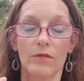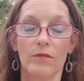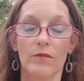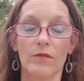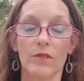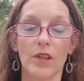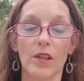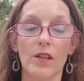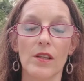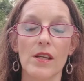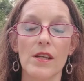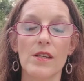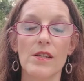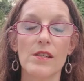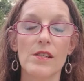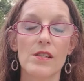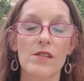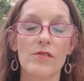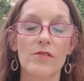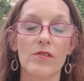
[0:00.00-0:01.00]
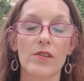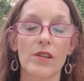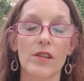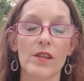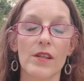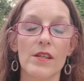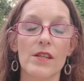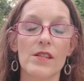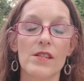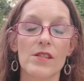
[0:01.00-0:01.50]
release,
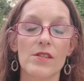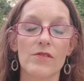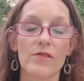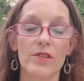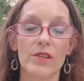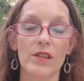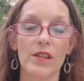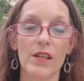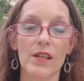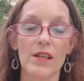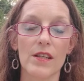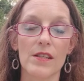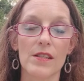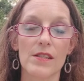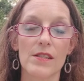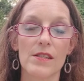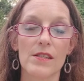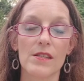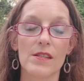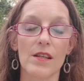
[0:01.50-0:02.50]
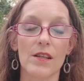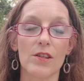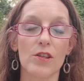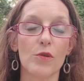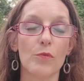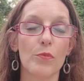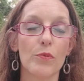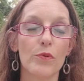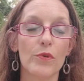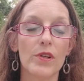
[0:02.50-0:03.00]
release, release, and you
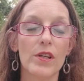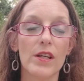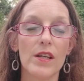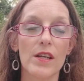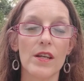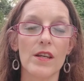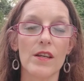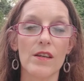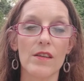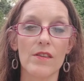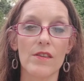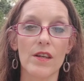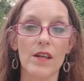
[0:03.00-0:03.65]
breathe,